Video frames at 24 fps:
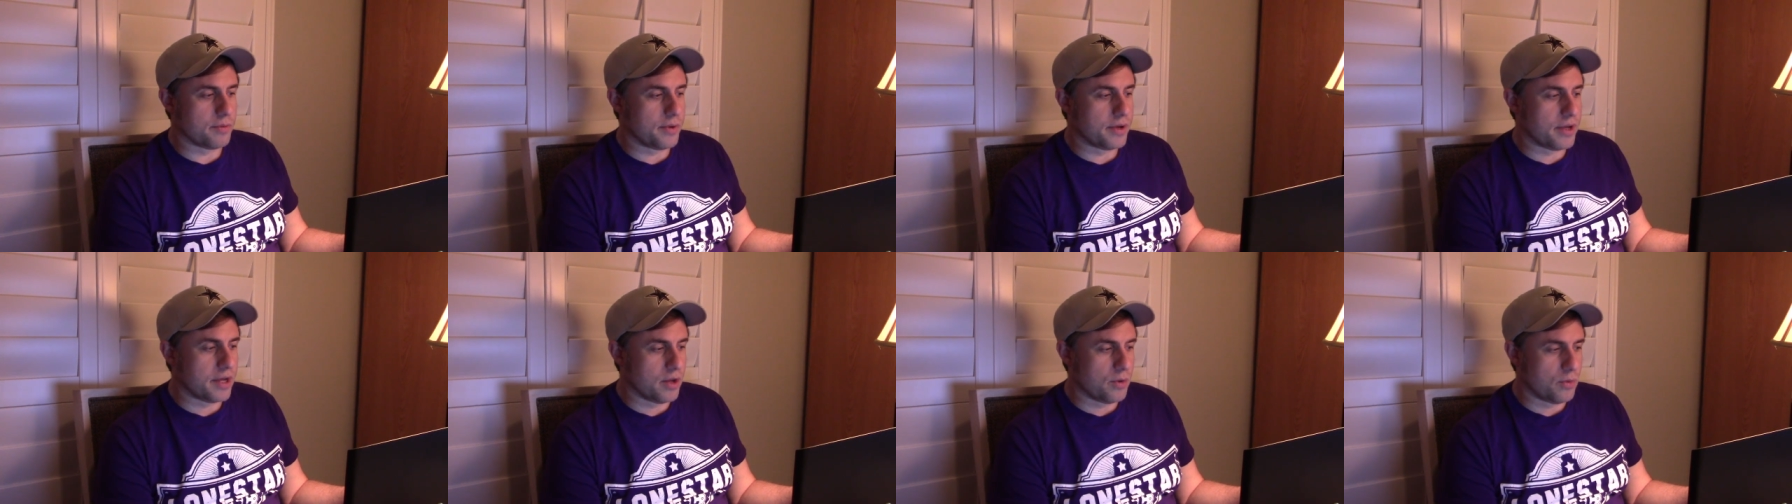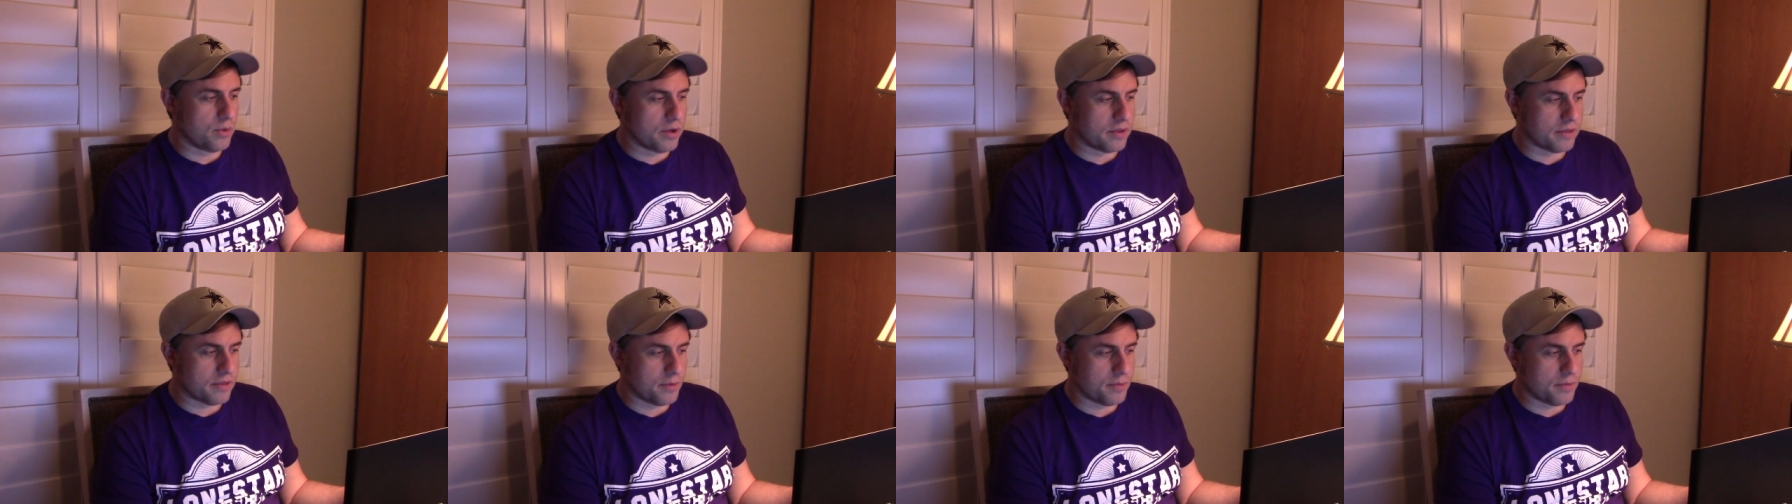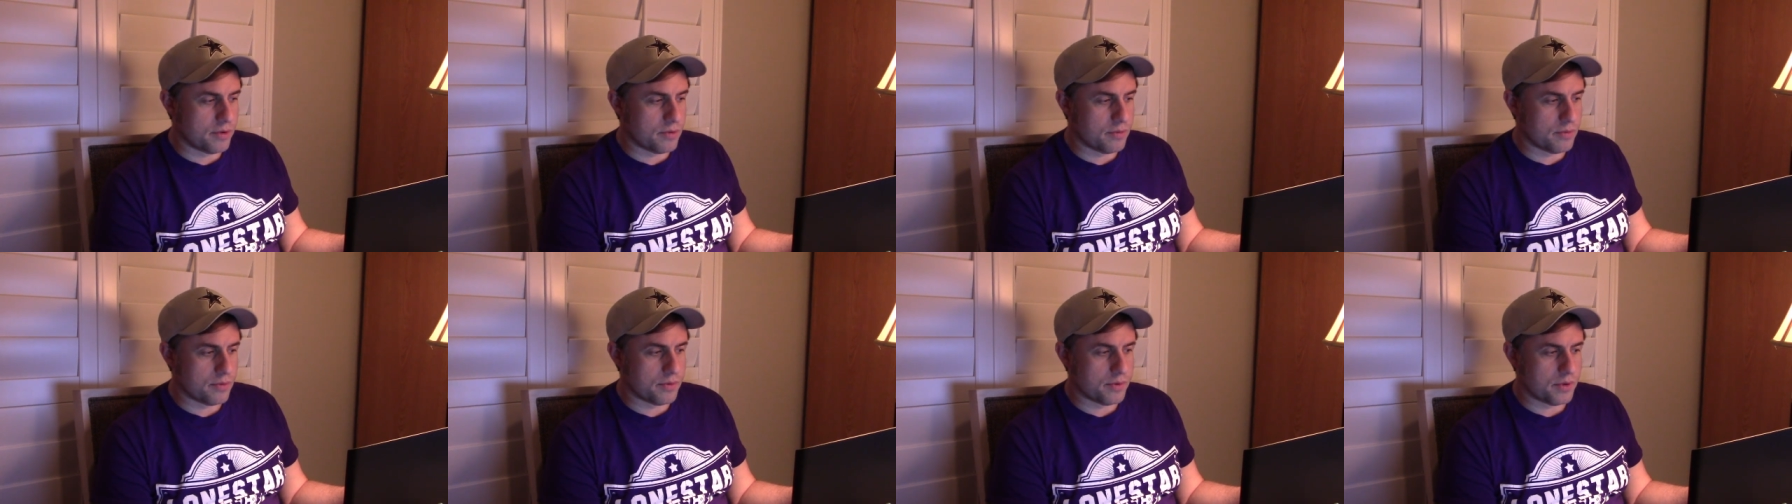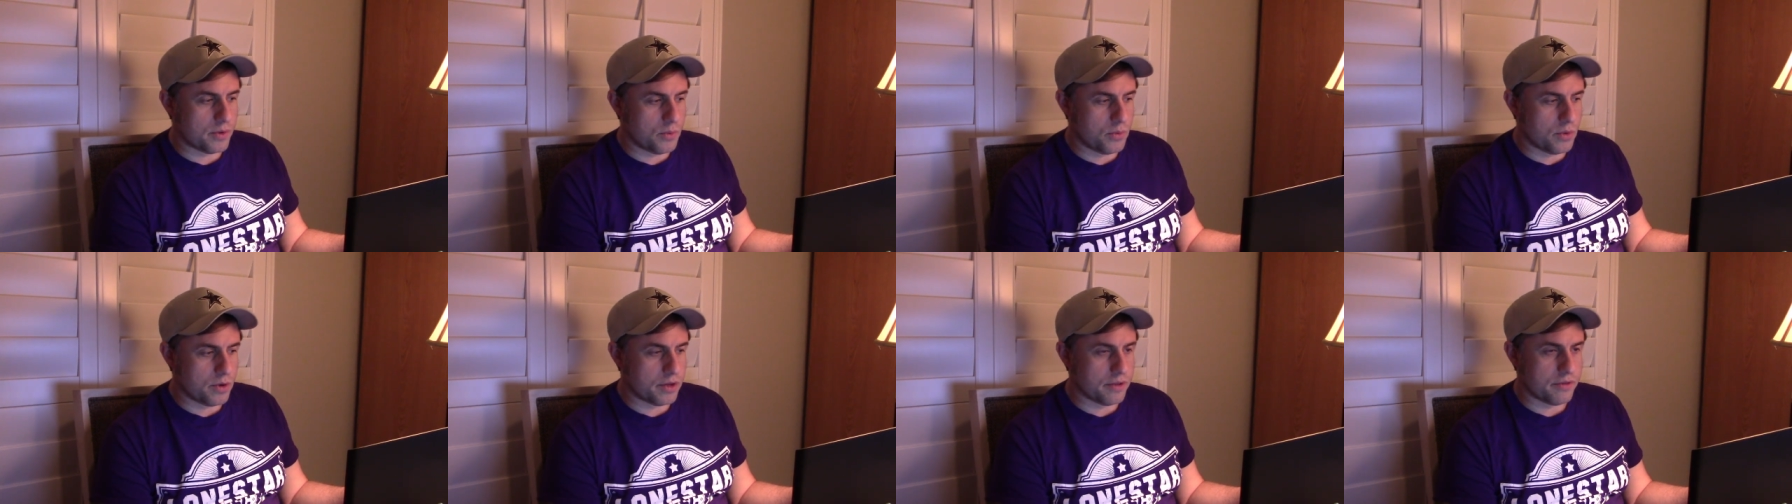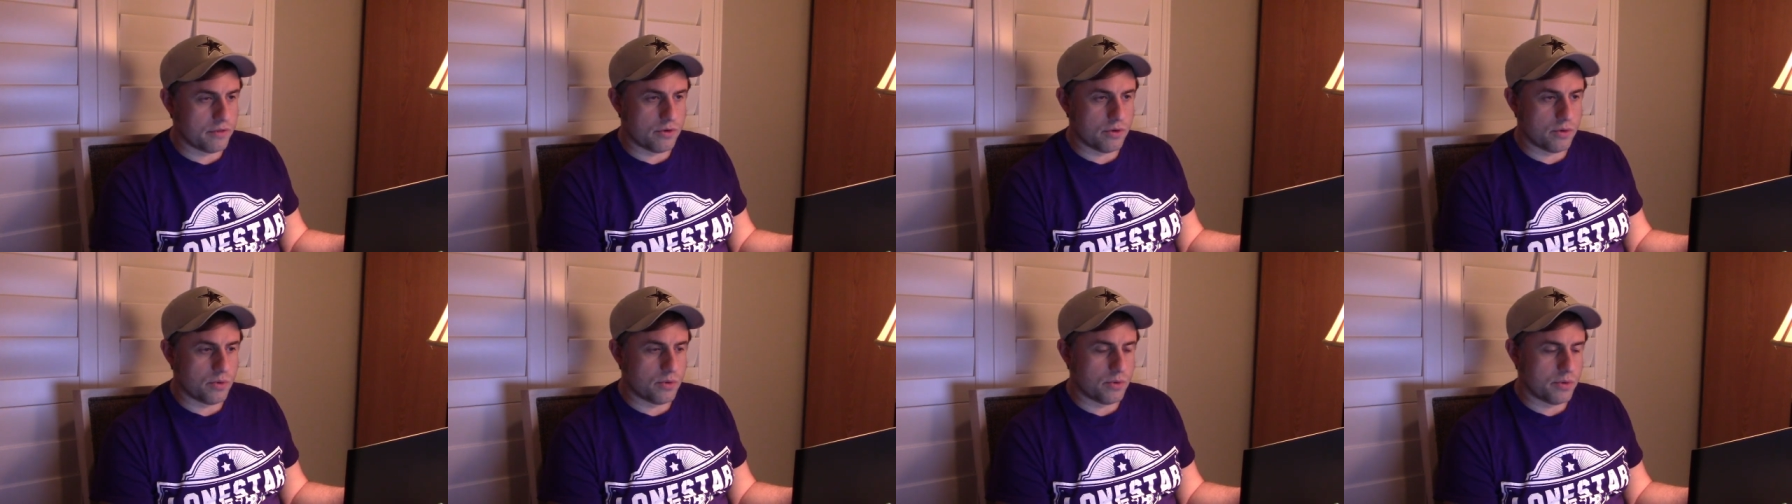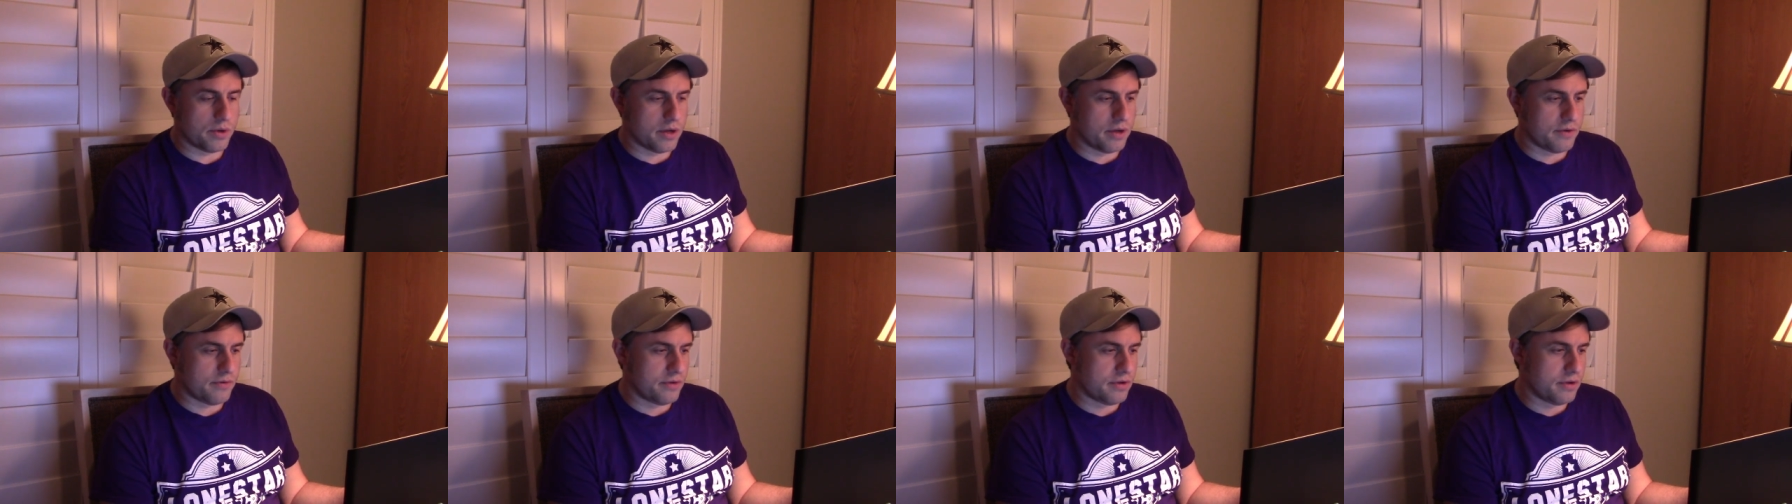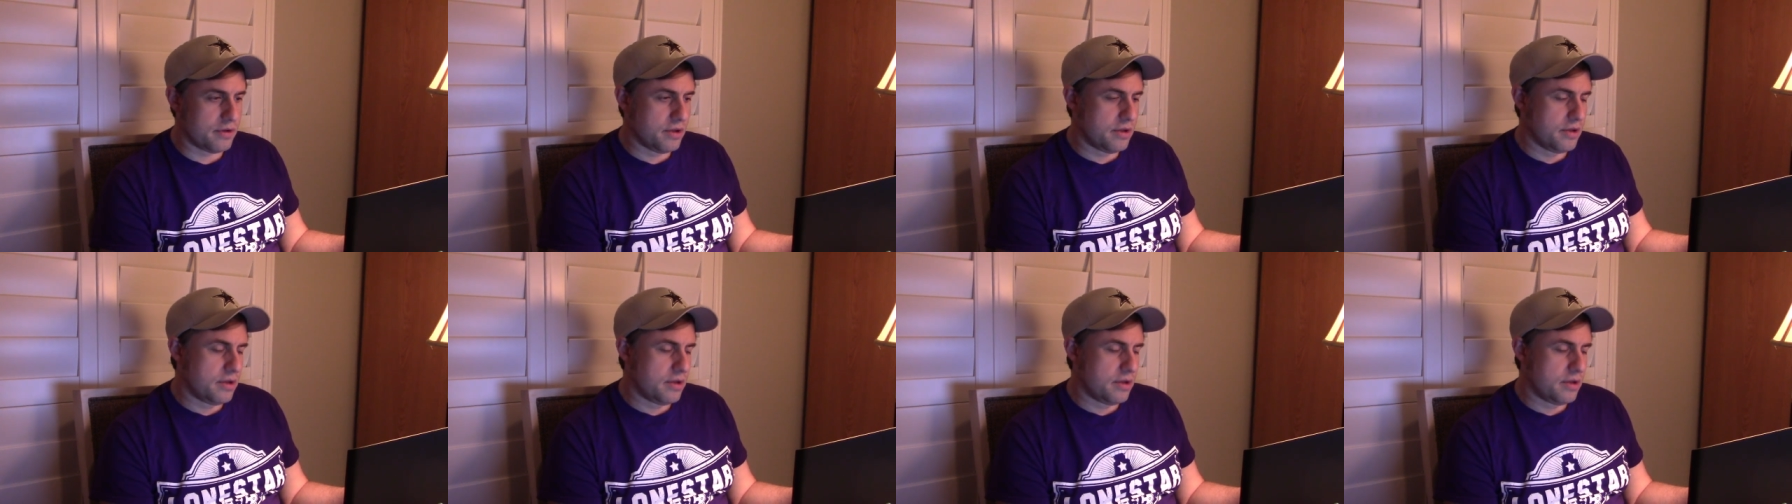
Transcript: to begin with. I mean, really 1-2 or whatever.